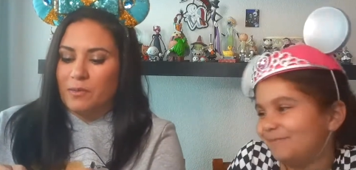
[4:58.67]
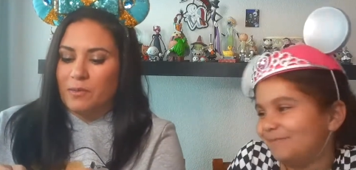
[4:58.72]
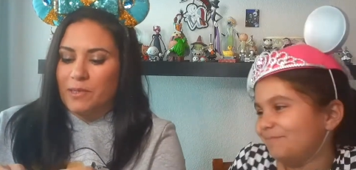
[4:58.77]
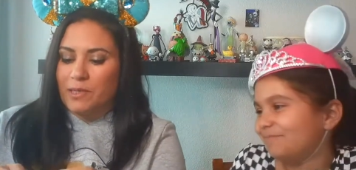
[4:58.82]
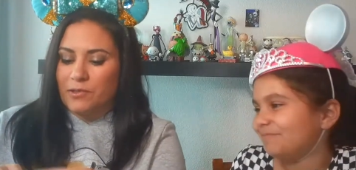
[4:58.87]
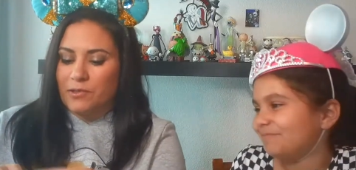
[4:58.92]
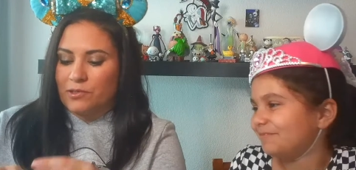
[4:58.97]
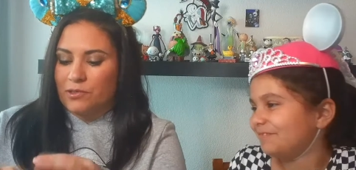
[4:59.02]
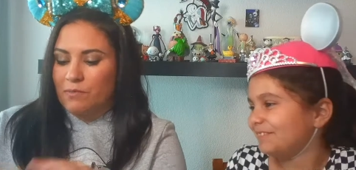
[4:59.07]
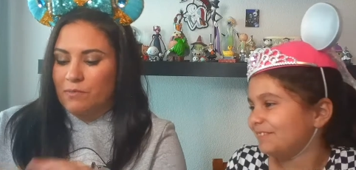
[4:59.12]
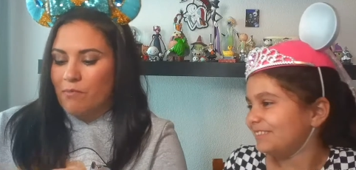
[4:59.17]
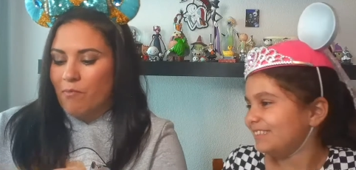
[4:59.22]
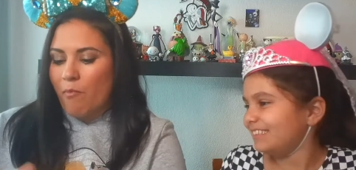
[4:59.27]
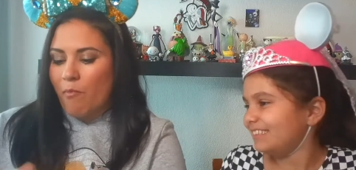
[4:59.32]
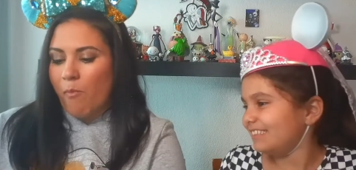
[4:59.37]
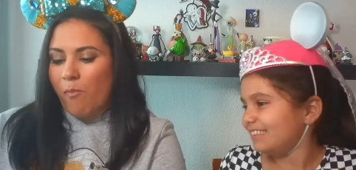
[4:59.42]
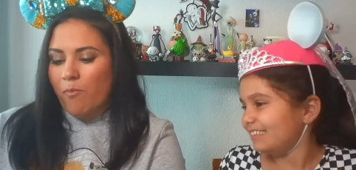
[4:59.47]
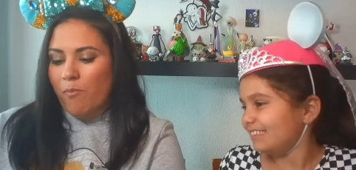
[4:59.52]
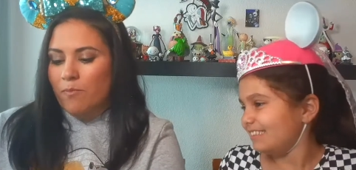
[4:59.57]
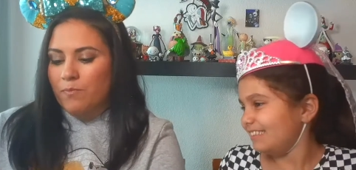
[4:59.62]
Speaker 1: bows.
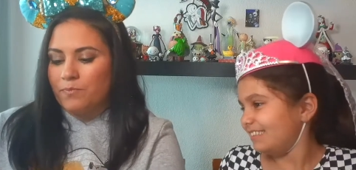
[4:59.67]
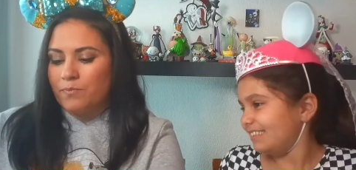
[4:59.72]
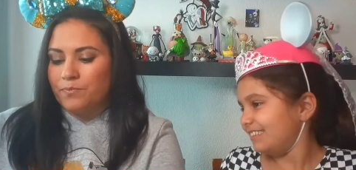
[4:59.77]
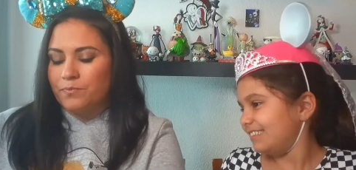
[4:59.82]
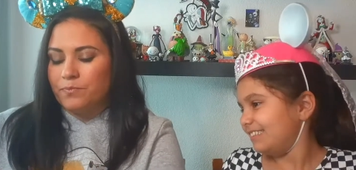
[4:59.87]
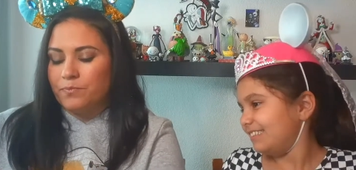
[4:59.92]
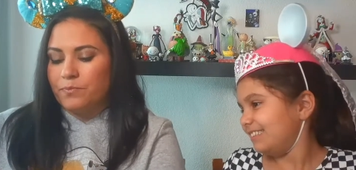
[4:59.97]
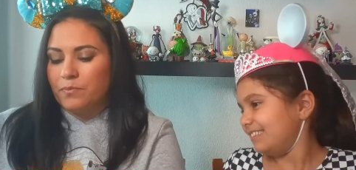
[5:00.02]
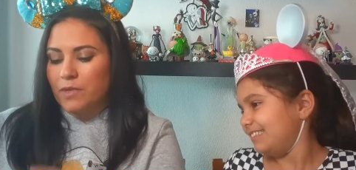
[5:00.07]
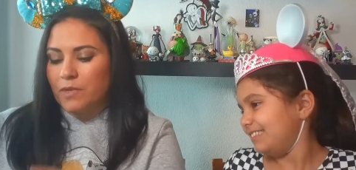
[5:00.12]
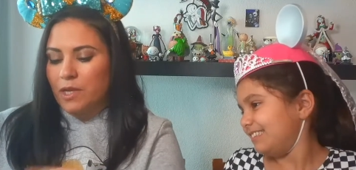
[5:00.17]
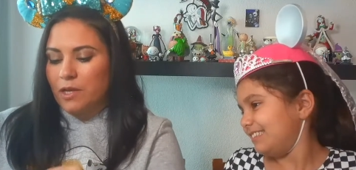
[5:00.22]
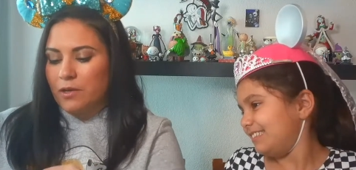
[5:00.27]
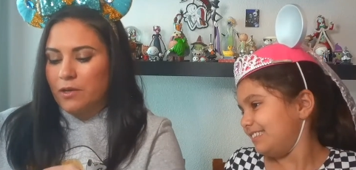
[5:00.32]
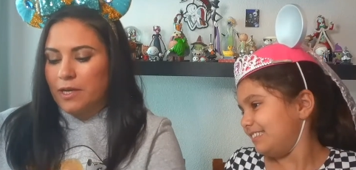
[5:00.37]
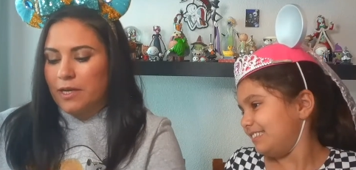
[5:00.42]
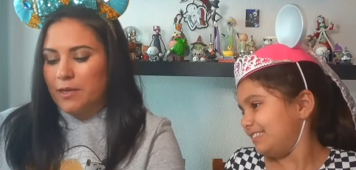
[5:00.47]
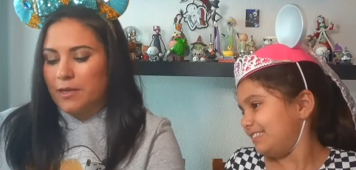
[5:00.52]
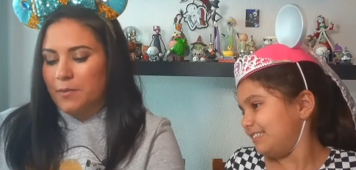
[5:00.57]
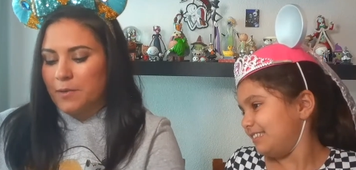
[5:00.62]

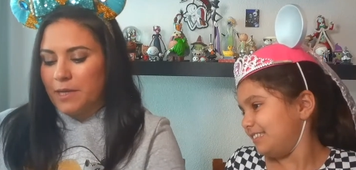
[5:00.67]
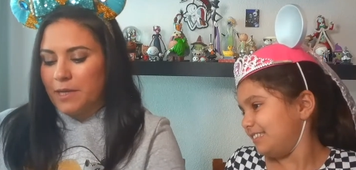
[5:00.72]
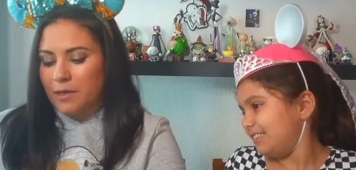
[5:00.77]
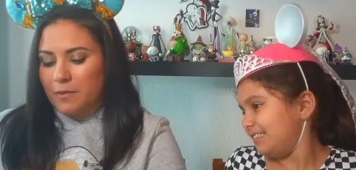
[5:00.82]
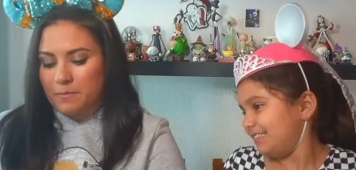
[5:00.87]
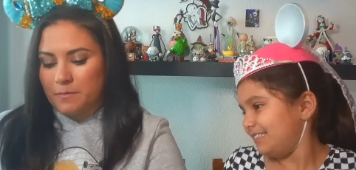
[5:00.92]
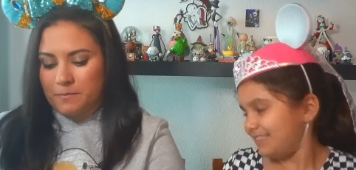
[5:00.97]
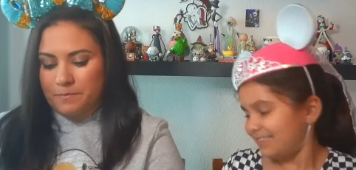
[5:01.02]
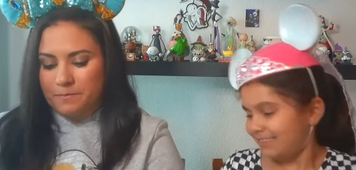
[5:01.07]
Okay, here we go.